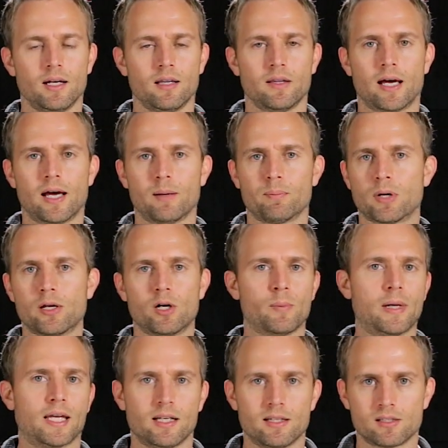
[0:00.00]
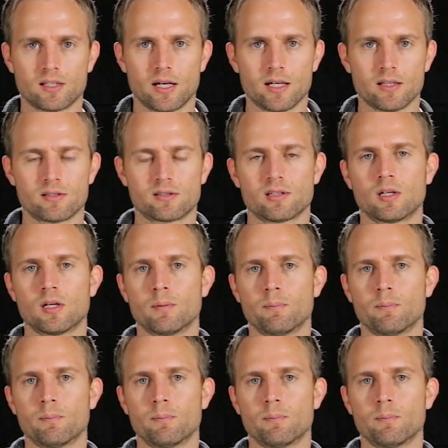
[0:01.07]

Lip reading: that probably don't make any sense,